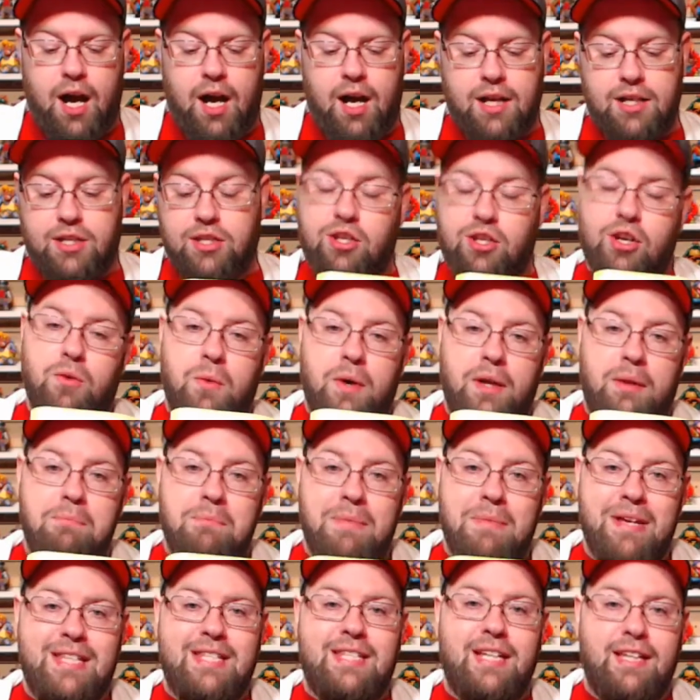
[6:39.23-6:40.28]
So with
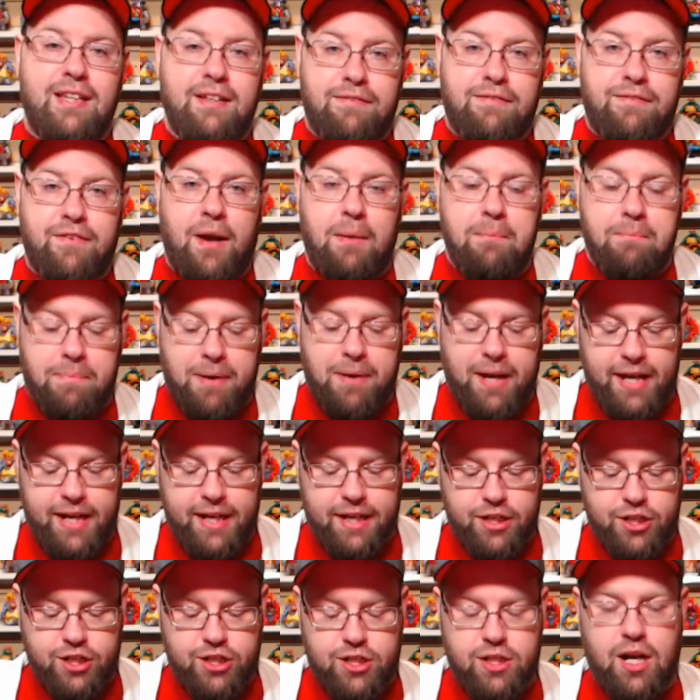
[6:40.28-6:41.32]
missing the front
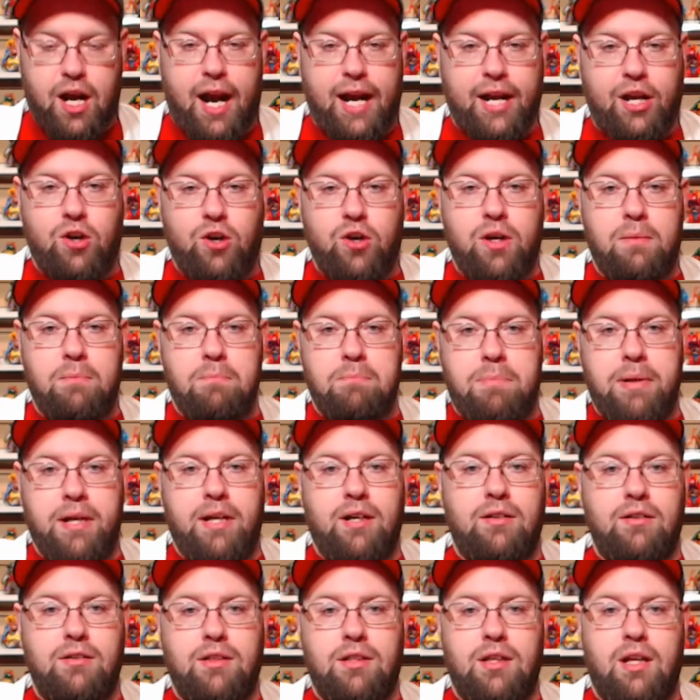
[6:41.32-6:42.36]
page, I couldn't
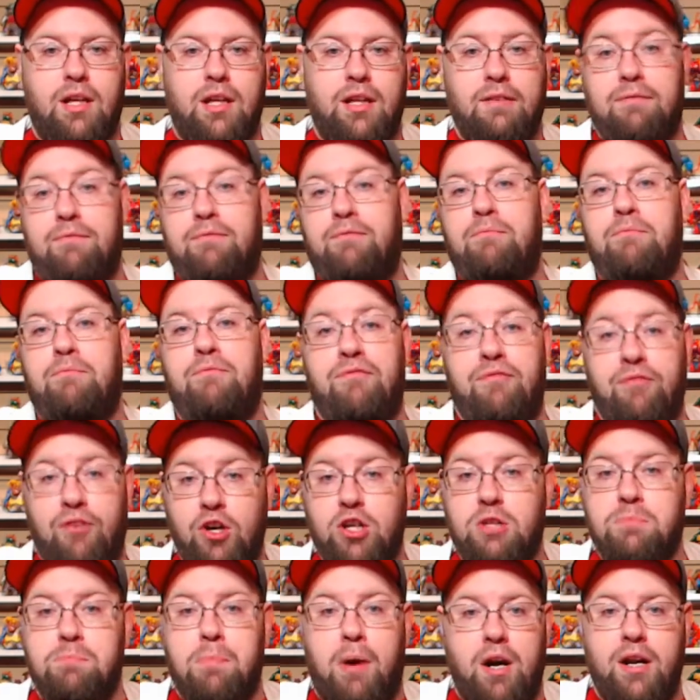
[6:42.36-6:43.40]
build the
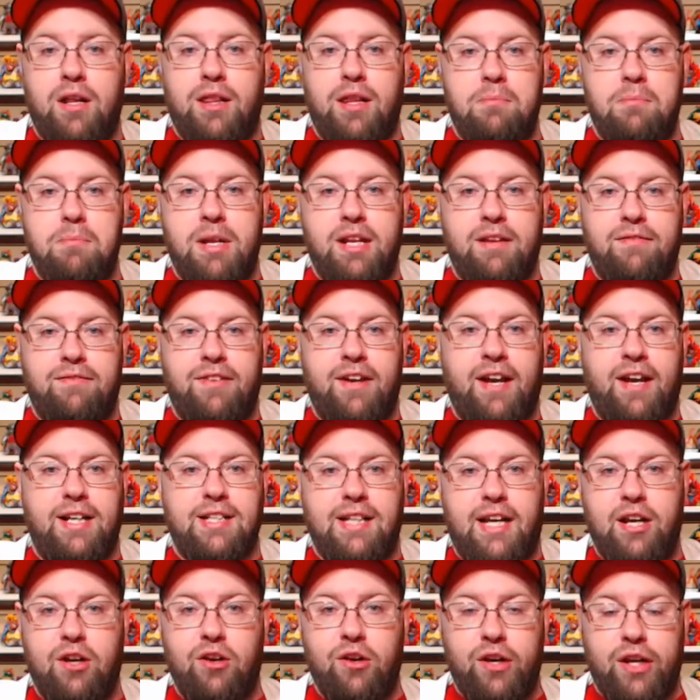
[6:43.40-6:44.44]
first part of the minifigs.
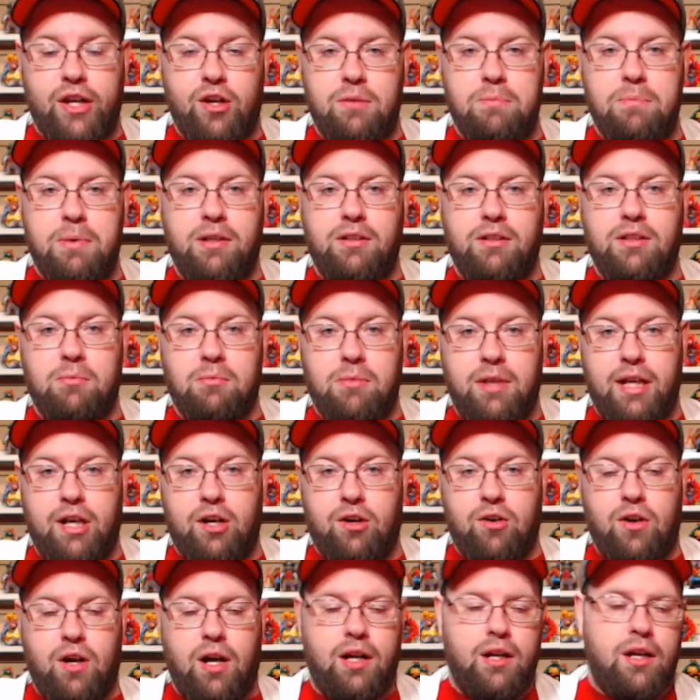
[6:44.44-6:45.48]
I only could build them
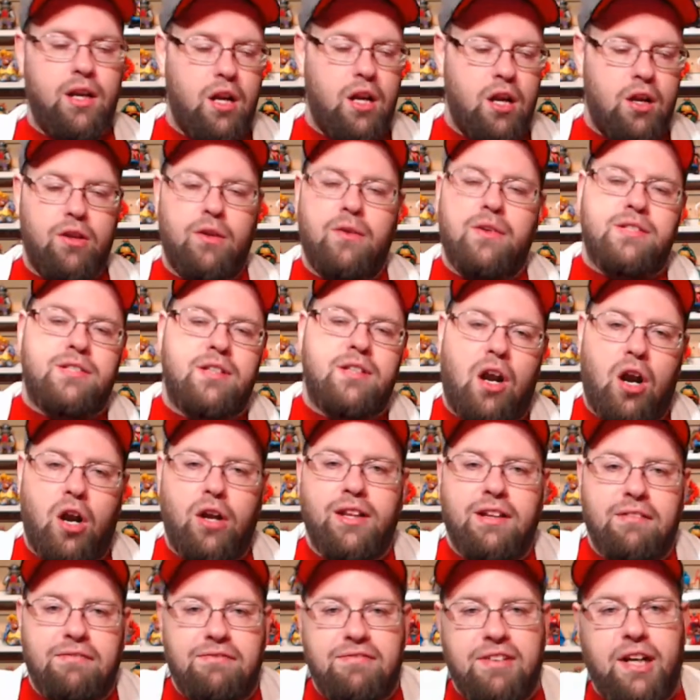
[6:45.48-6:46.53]
later on, though it's not
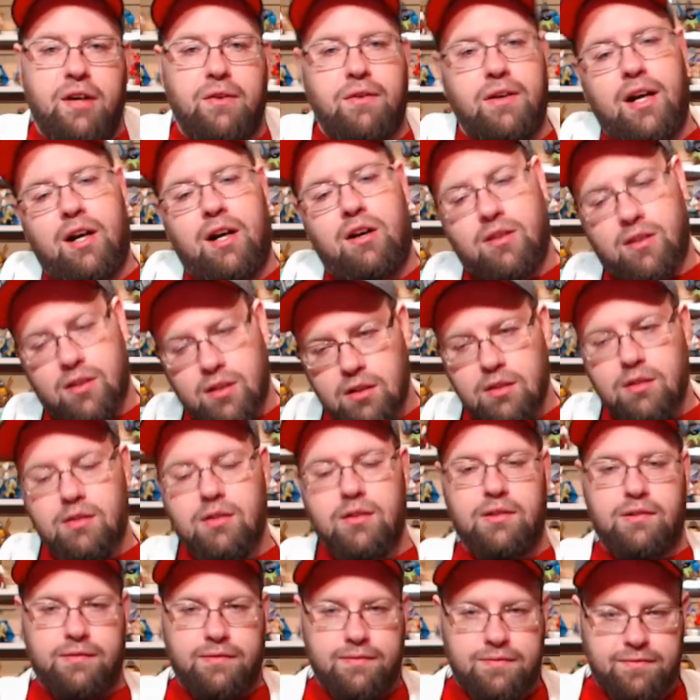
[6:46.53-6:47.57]
hard to figure out.
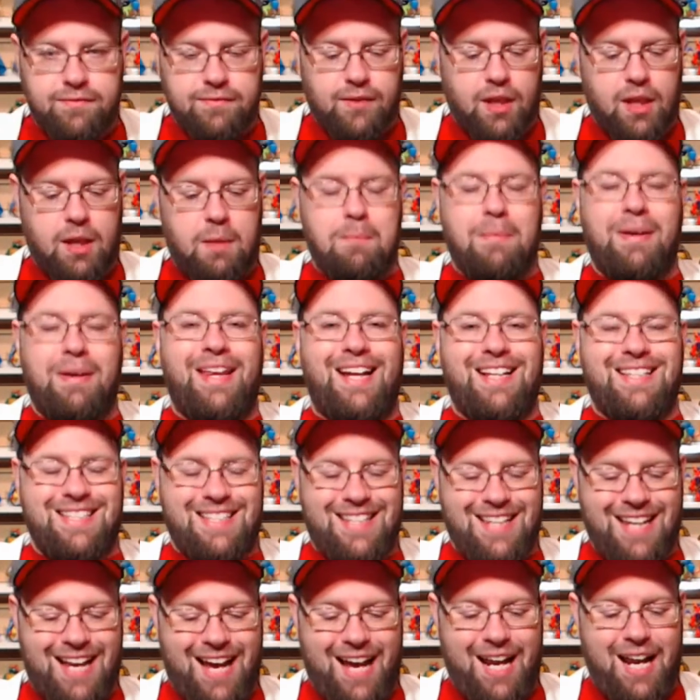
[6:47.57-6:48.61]
But that's
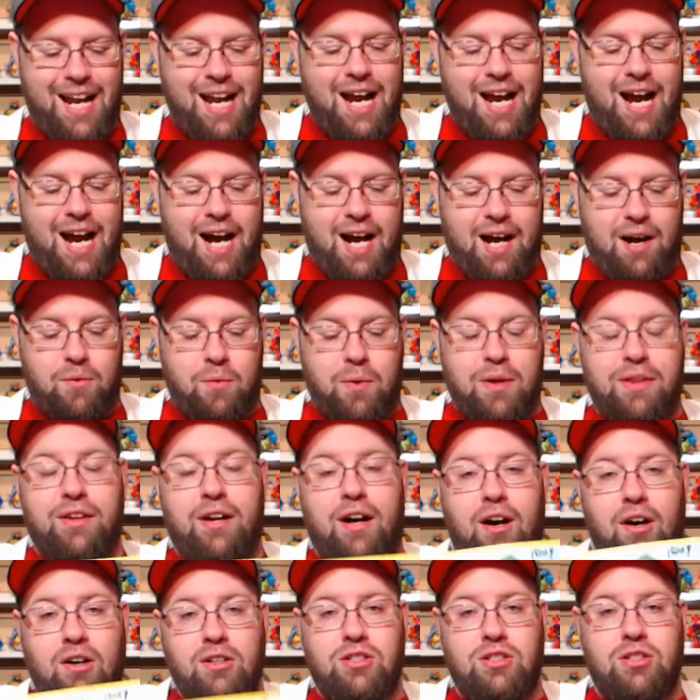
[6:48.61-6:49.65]
that. With
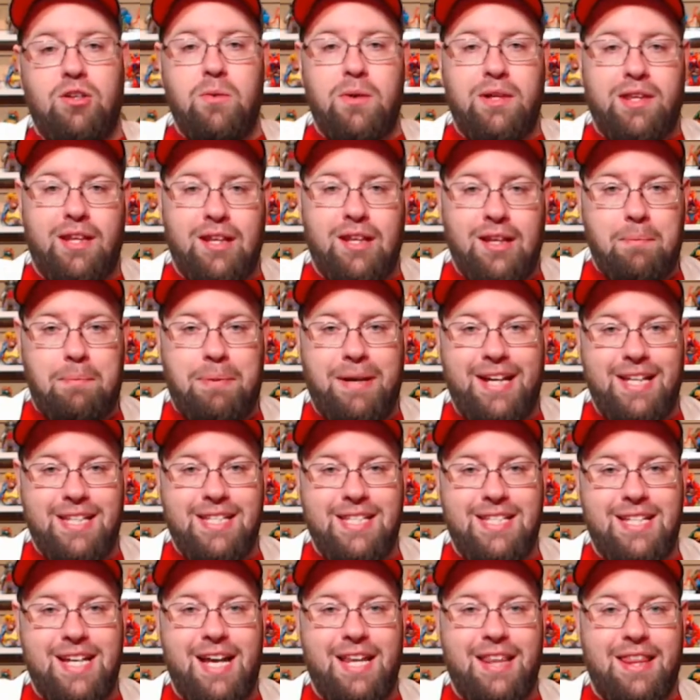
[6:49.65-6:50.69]
a Lepin
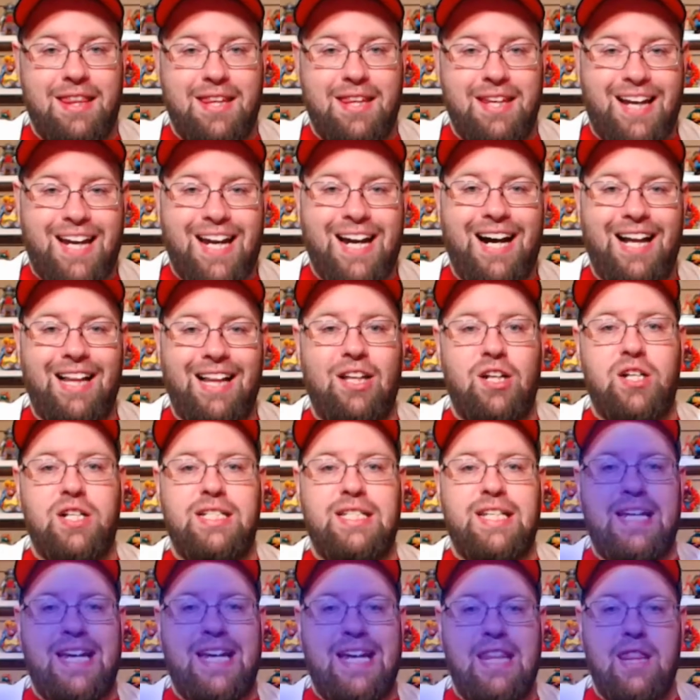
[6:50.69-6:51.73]
set, the
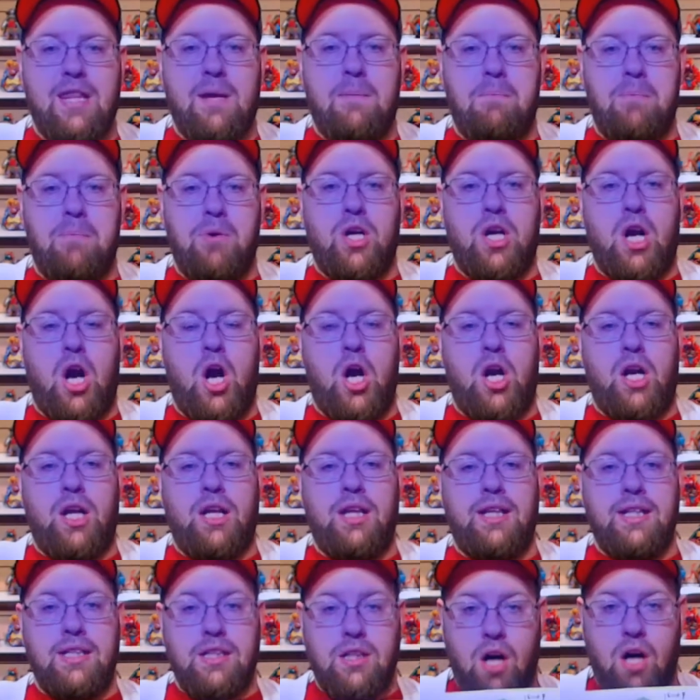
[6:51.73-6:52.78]
colors in the book are a
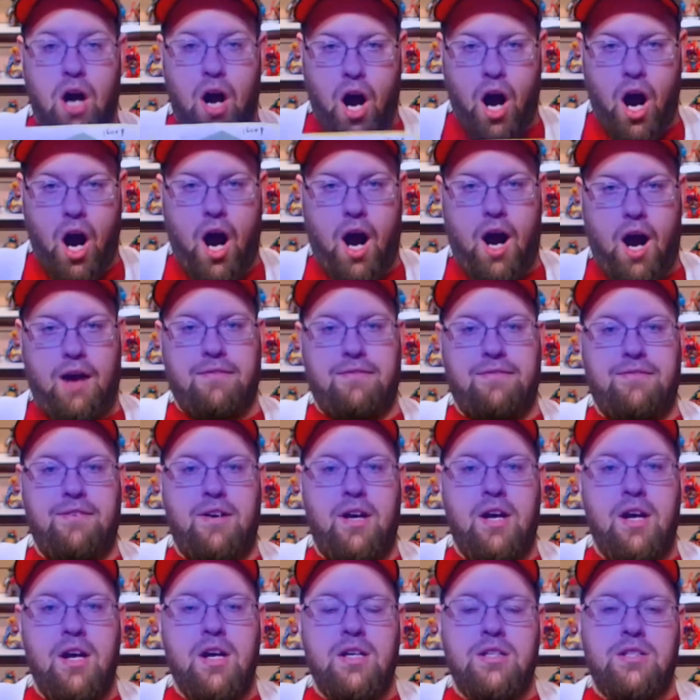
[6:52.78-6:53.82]
little off.
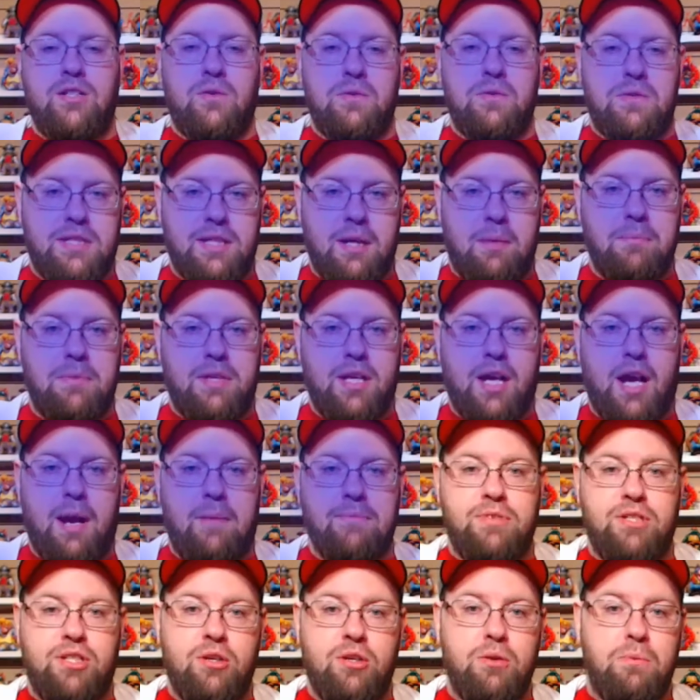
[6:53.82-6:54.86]
So
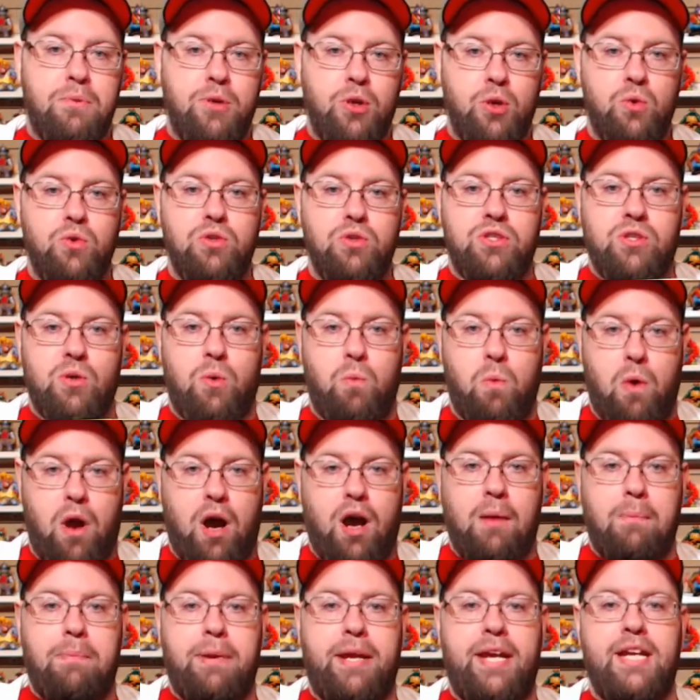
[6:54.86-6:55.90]
sometimes you use the
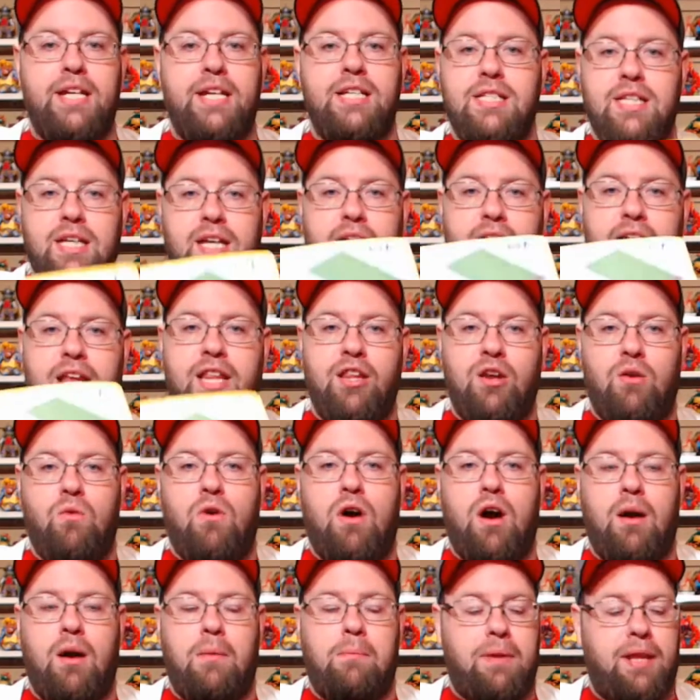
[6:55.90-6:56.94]
wrong piece in the
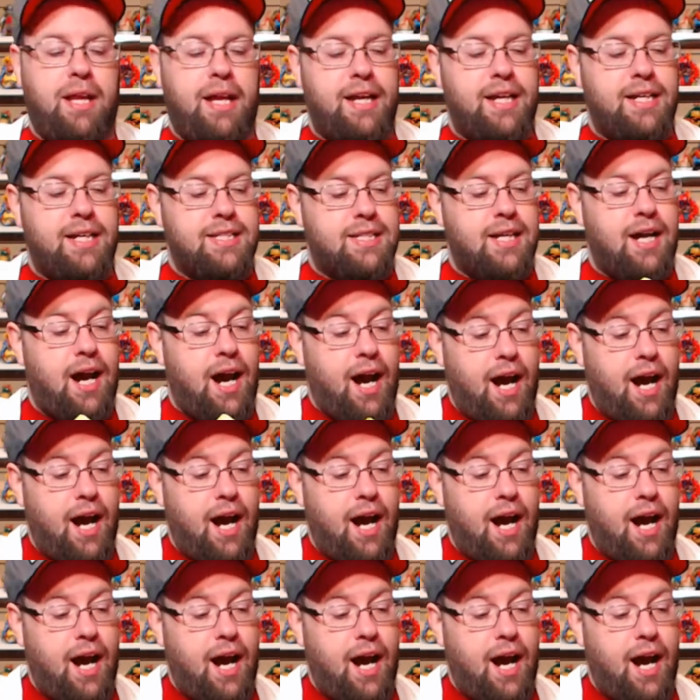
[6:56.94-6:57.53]
wrong place.